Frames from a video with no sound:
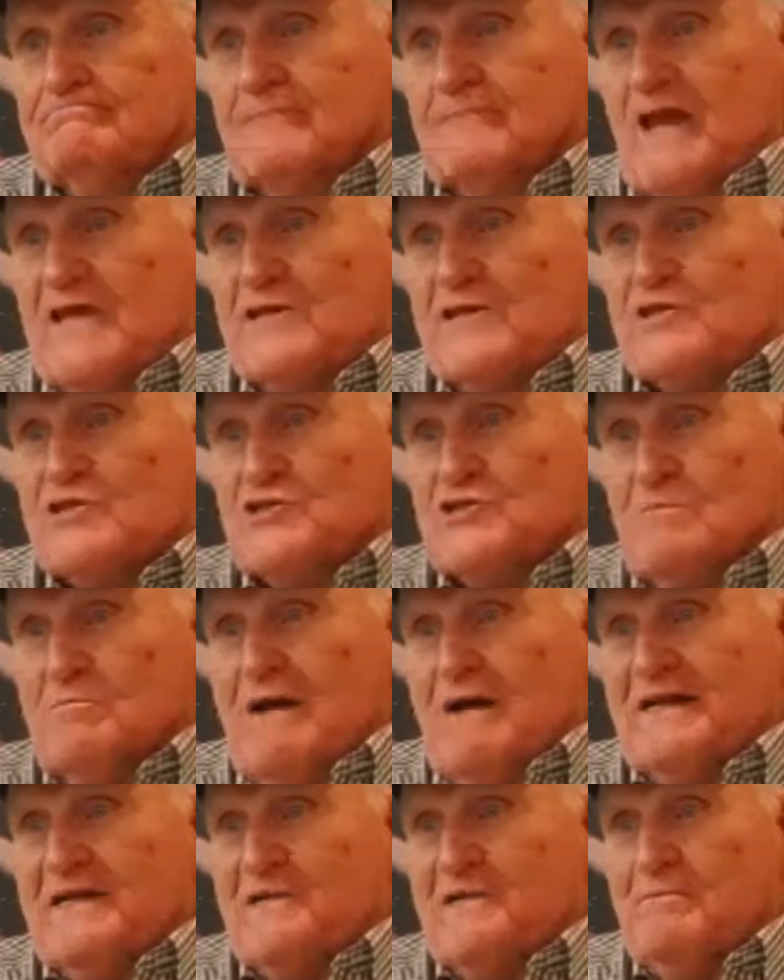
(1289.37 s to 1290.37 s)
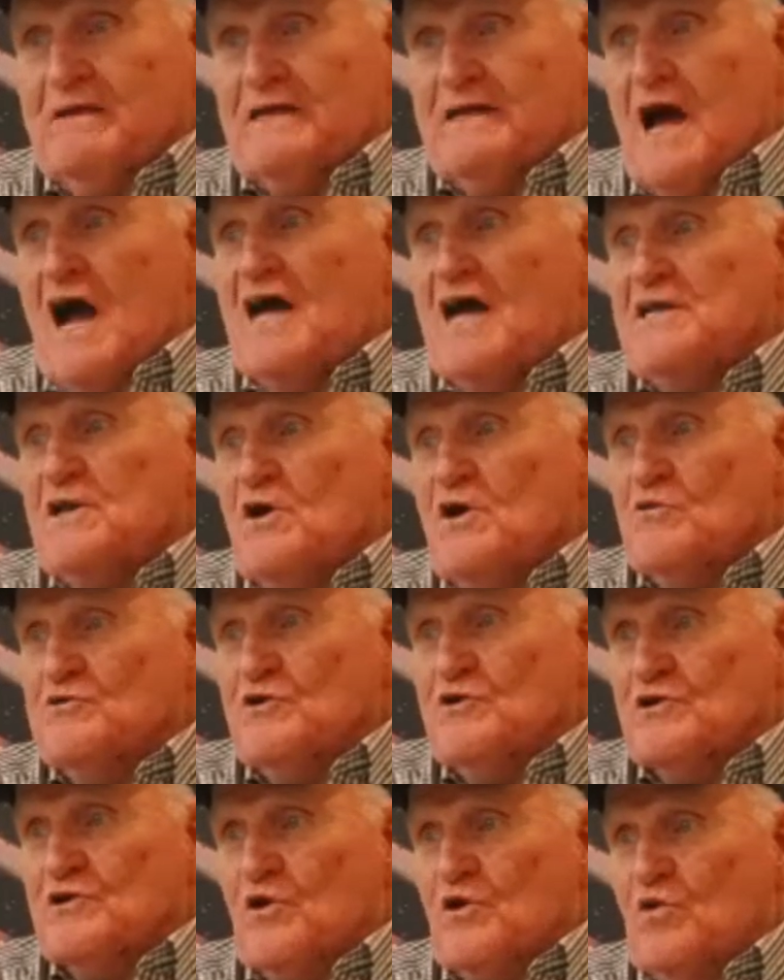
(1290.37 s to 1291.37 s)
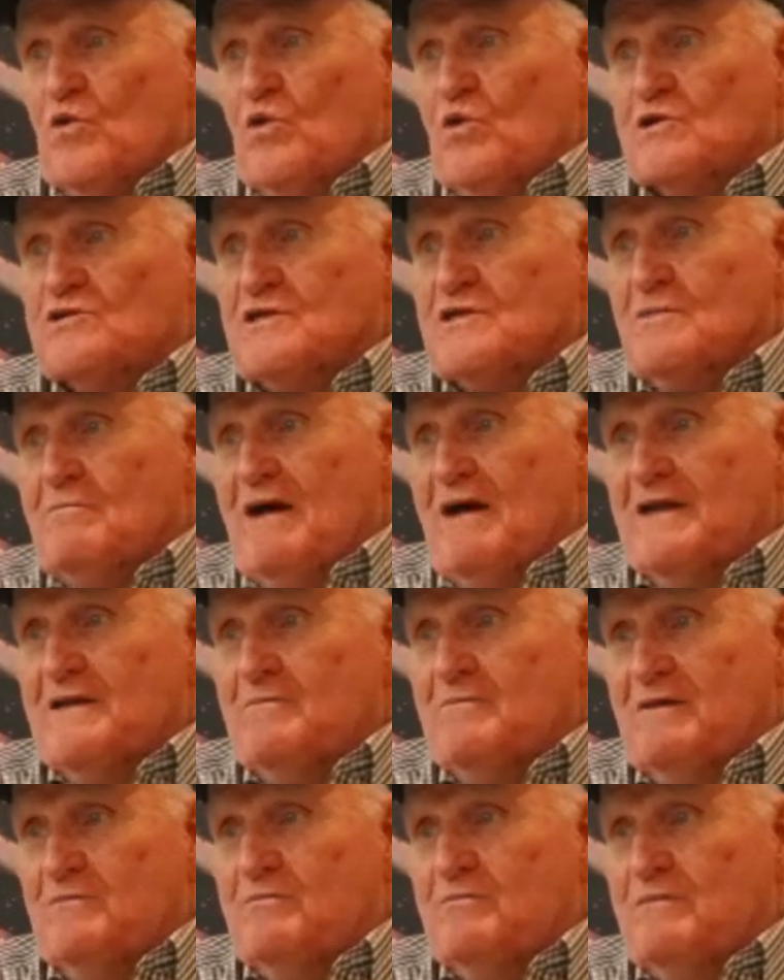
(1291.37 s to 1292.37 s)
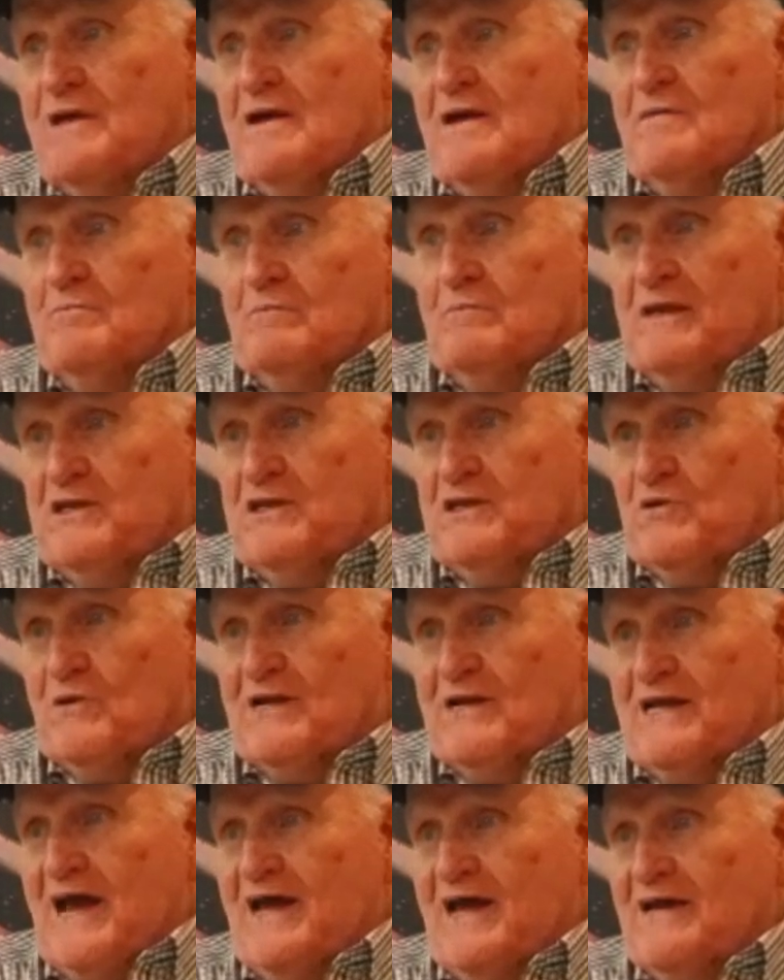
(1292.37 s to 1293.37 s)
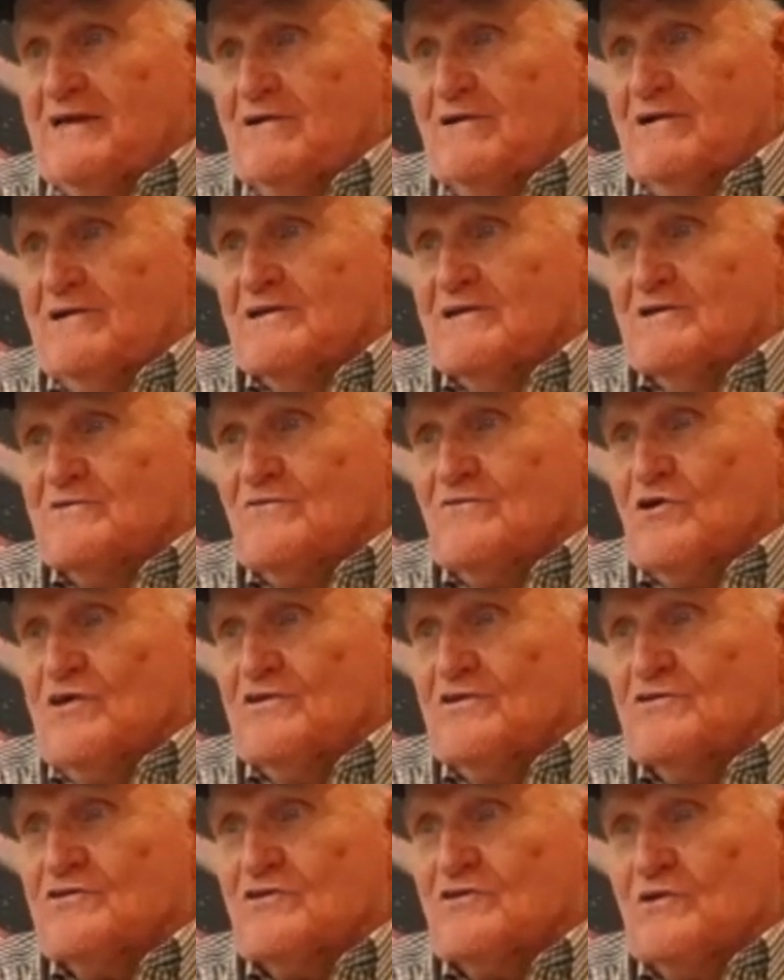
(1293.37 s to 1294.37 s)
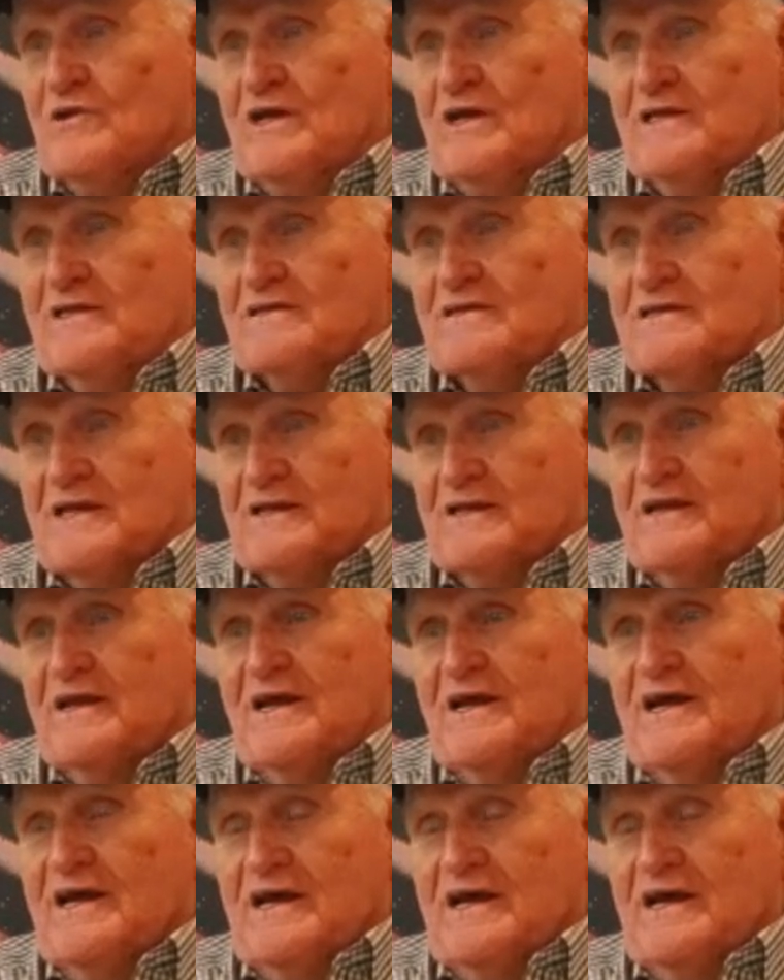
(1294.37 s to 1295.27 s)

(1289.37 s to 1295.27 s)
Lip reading: And somebody will be knocking on your door, or somebody will be meeting you right out here in this front of the street and saying,